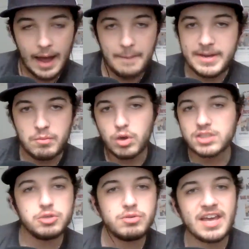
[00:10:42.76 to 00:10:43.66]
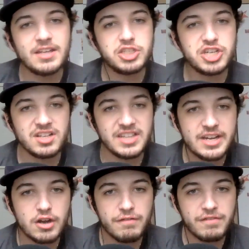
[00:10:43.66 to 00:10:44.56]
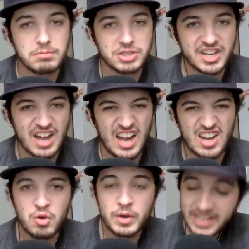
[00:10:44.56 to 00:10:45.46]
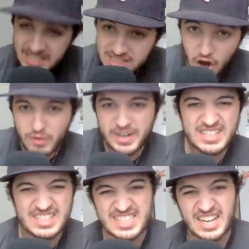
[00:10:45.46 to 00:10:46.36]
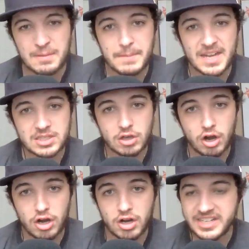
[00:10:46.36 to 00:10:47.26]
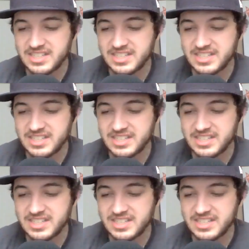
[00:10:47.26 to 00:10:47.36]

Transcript: I mean, once you get Giolito from Chicago, he's already the second best starter.